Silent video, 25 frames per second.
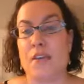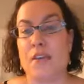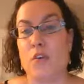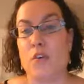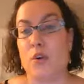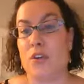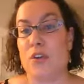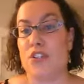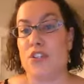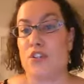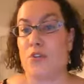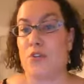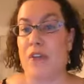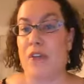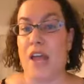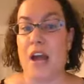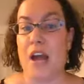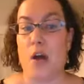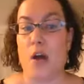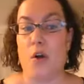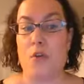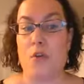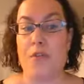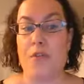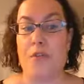of course, your
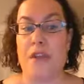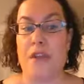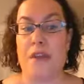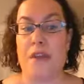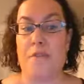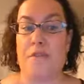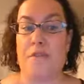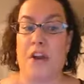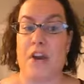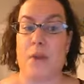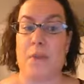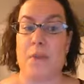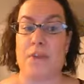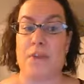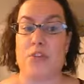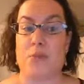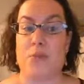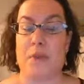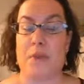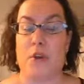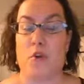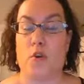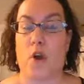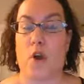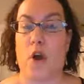health and environment are
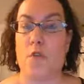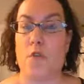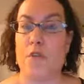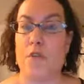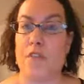better off